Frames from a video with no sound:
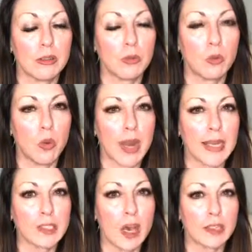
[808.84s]
what I
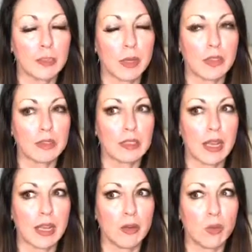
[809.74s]
talked about
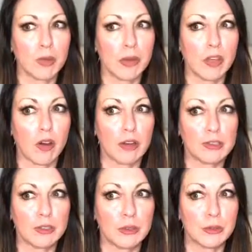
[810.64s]
tonight with regard
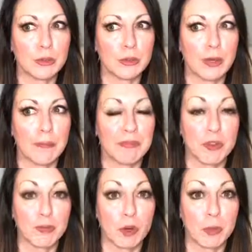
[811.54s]
to the
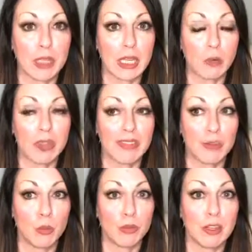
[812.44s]
formula within the
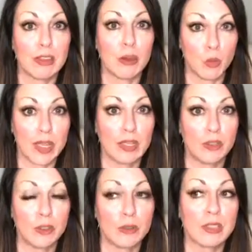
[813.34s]
movie that we can
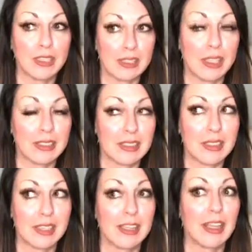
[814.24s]
use and
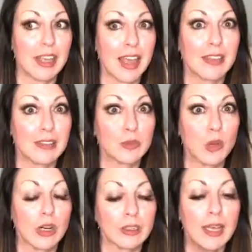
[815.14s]
see that, hey, this
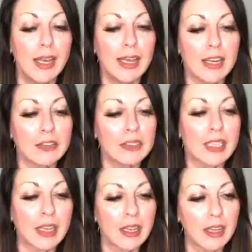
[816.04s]
works. Here's the
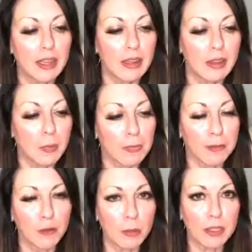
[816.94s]
thing.
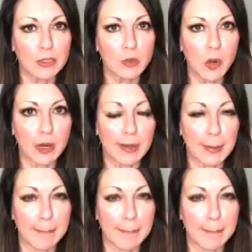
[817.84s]
Formulas work.